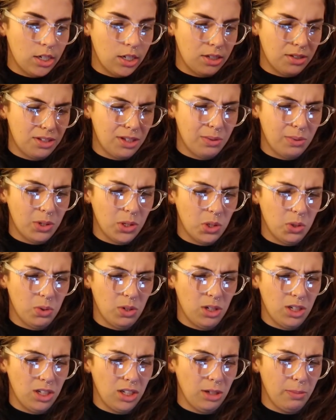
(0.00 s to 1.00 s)
Say what you
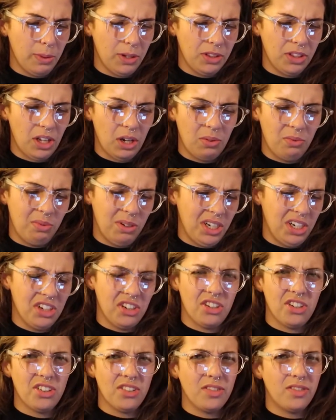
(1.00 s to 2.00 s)
will about that
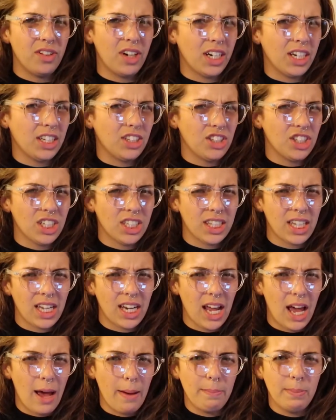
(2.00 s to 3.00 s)
weird fucking shit that
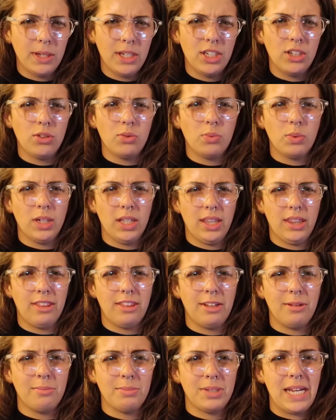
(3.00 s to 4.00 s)
happened with
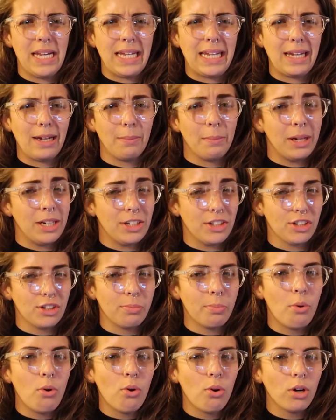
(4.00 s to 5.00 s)
them taking Amanda
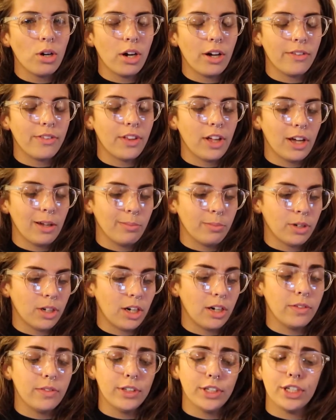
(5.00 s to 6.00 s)
Lepore off the album
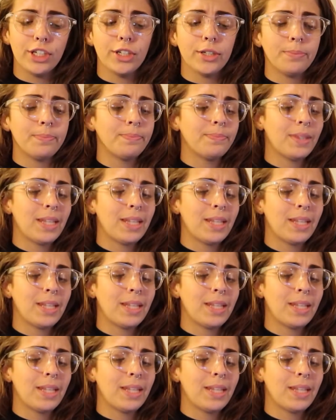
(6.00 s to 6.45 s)
cover.